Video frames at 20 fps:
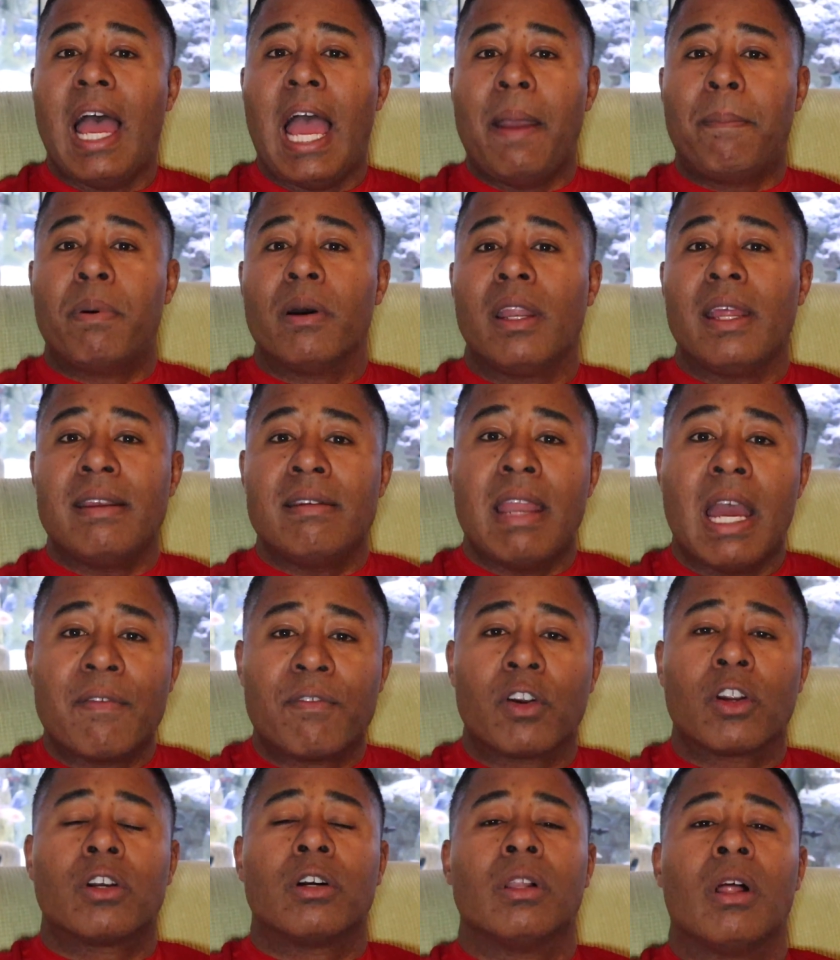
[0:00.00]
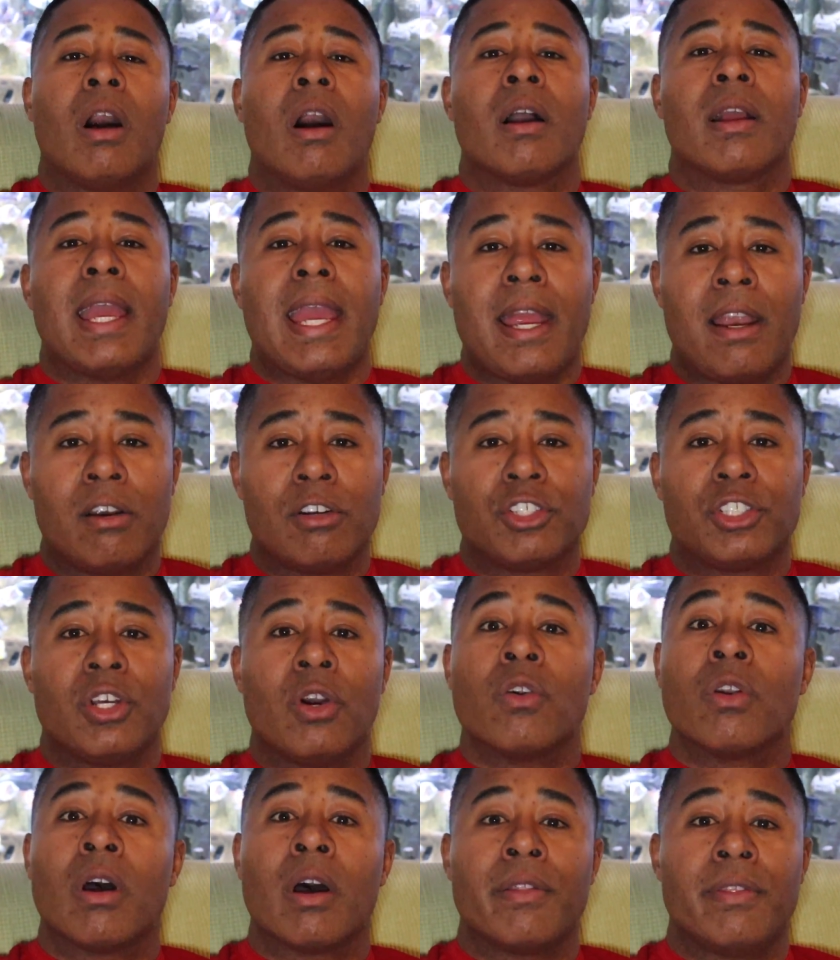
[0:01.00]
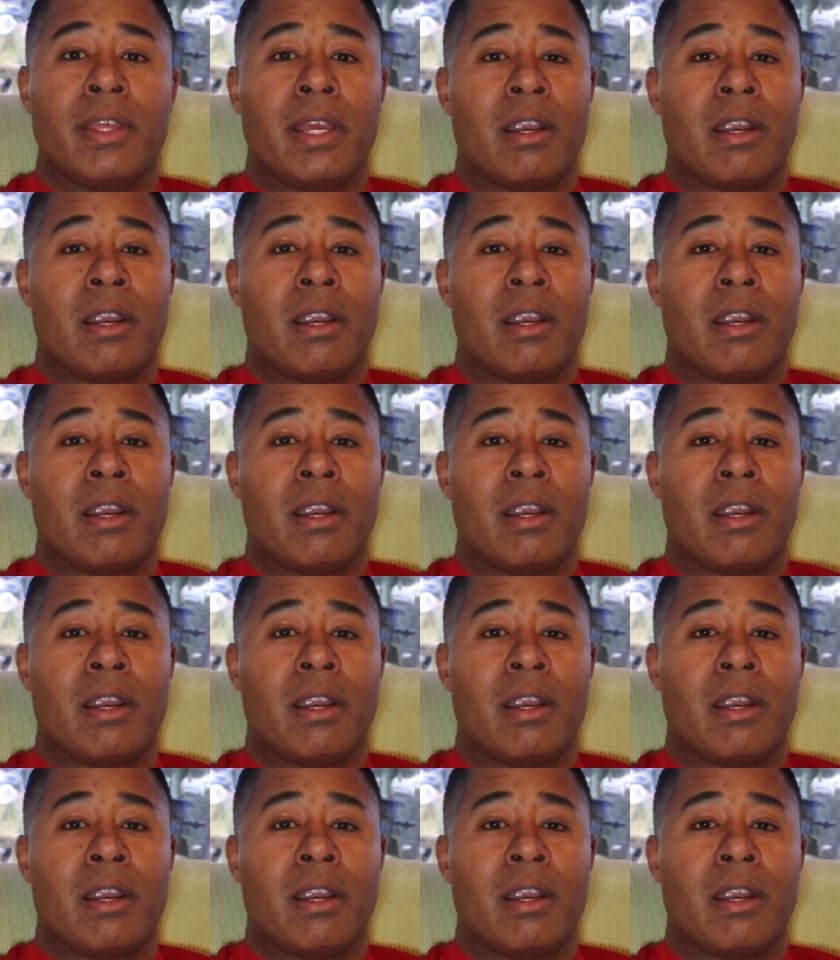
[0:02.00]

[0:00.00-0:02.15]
I put a never clog air stone on